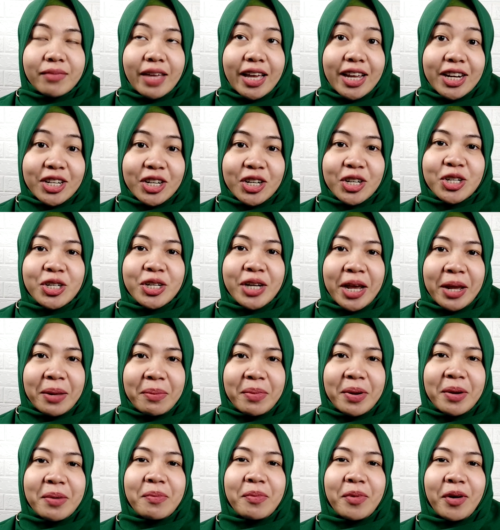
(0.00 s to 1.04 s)

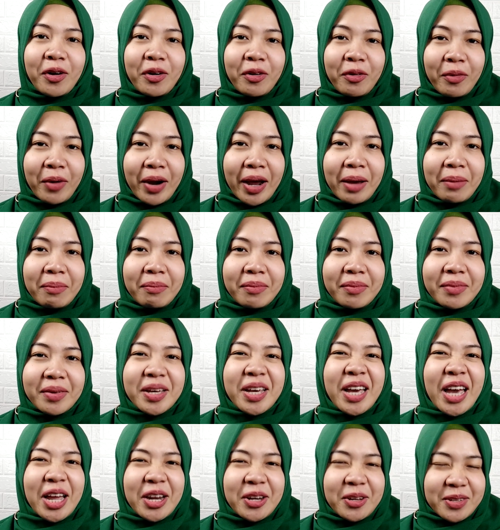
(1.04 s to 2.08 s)
entertainment program.
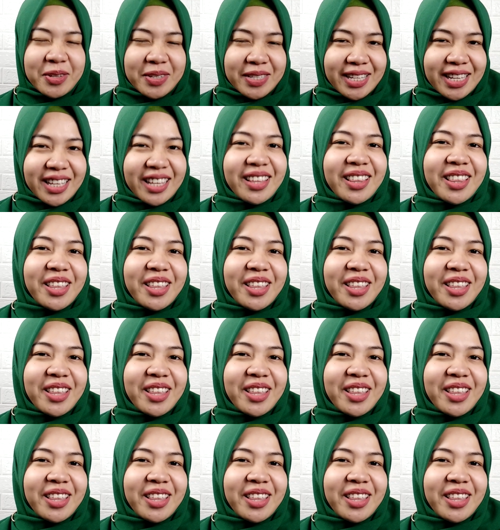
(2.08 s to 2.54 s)
Can you see the